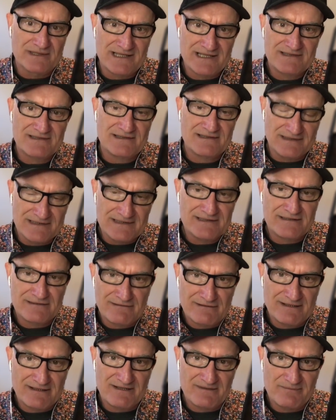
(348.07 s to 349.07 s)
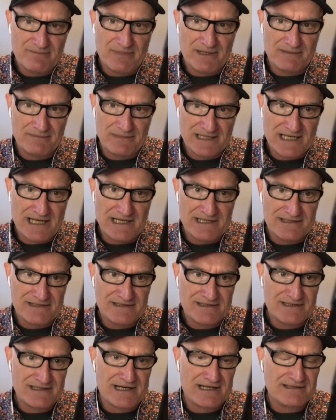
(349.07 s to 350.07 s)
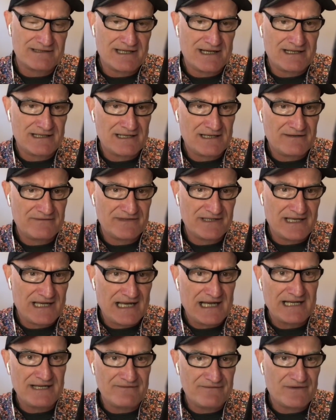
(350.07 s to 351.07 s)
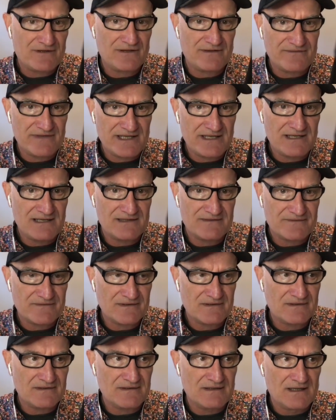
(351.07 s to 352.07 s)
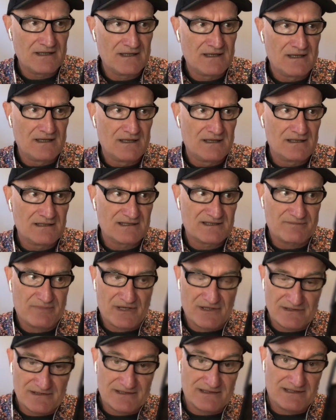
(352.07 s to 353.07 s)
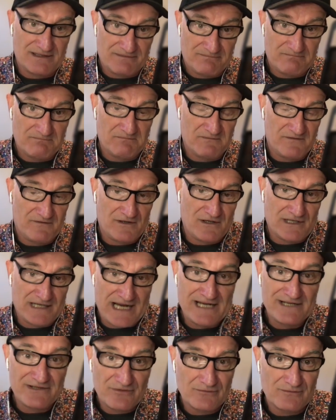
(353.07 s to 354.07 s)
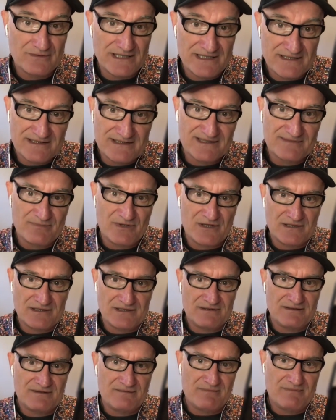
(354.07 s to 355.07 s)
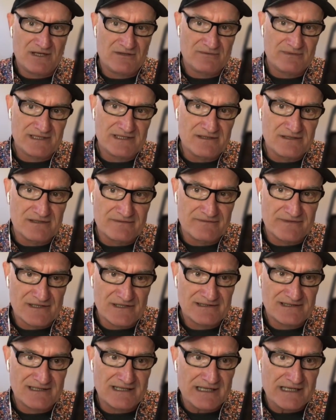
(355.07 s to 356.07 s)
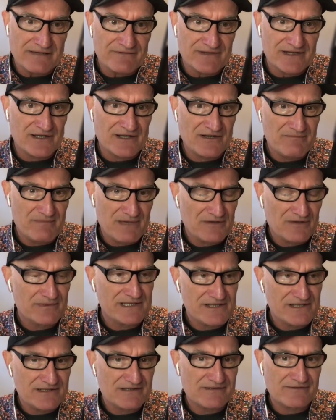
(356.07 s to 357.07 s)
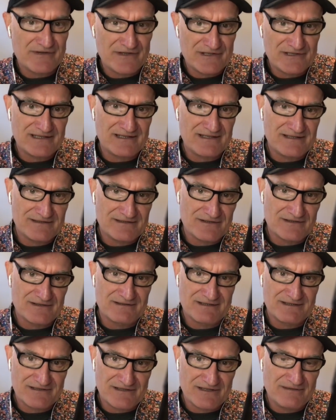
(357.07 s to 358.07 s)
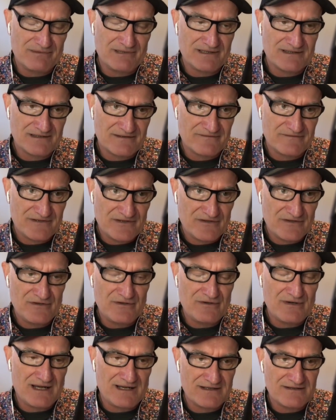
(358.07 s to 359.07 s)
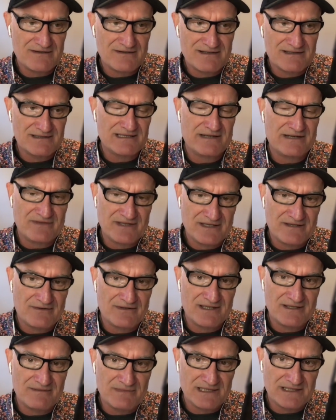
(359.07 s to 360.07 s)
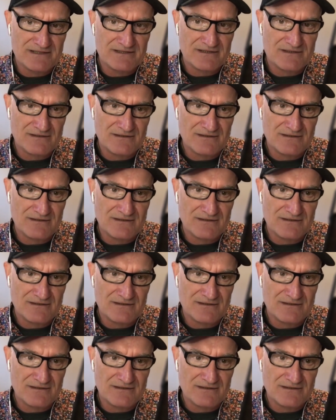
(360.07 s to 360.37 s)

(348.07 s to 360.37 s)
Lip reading: That's a literary publication shut down after 85 years for supposedly financial reasons by the Melbourne University, even though Melbourne University has got a surplus of $273 million.